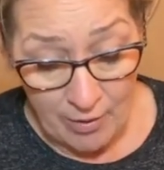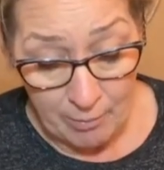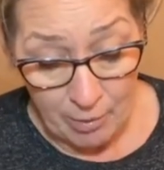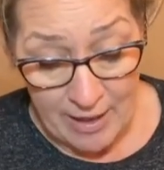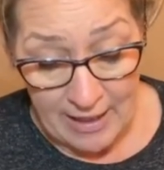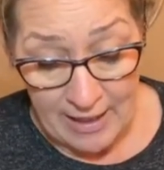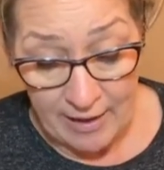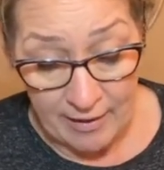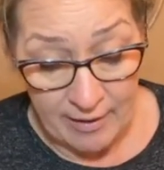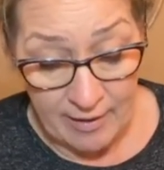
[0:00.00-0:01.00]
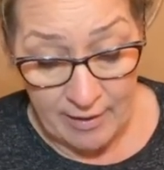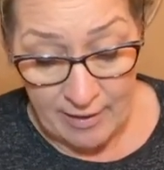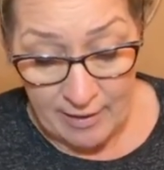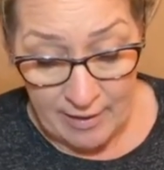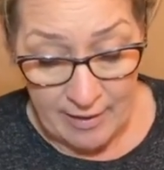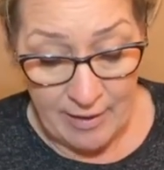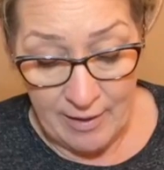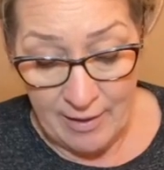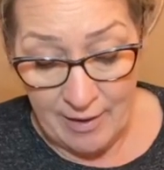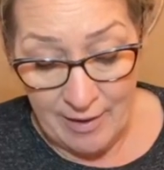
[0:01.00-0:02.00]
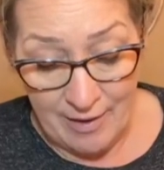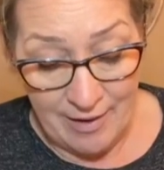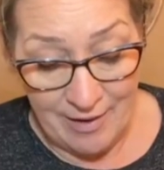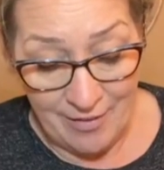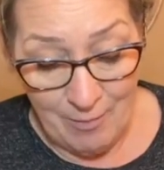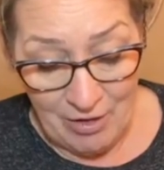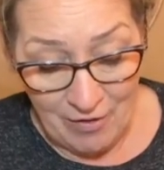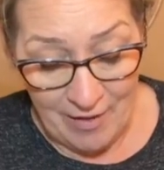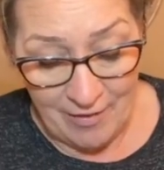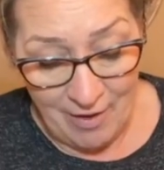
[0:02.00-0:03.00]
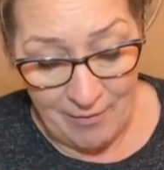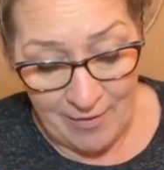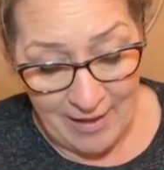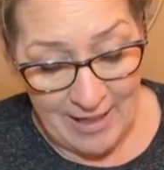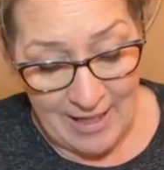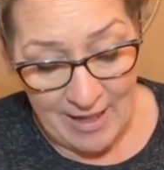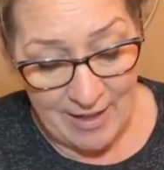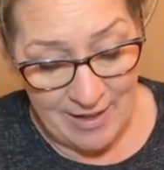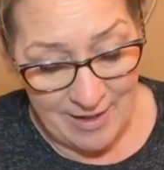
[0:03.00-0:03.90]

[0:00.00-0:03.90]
it breaking. Get as much of this off as I can.